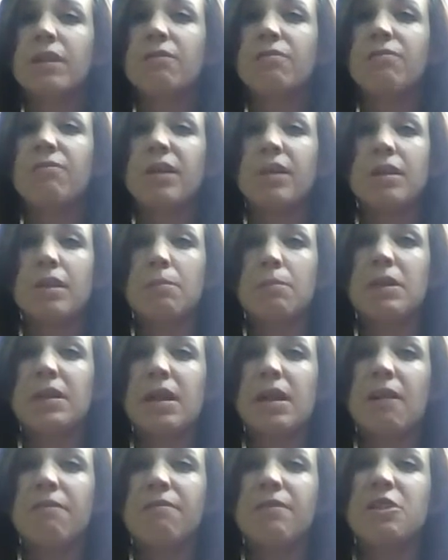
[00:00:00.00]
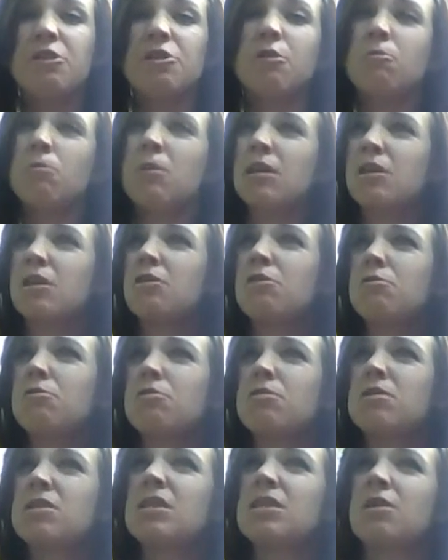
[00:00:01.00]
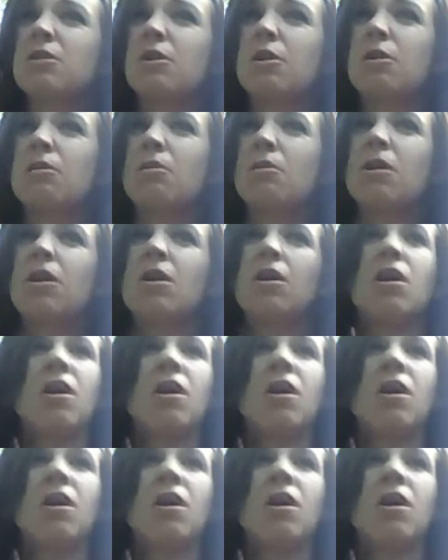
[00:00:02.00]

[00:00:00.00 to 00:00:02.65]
feed them enough, and you don't want to use, you know,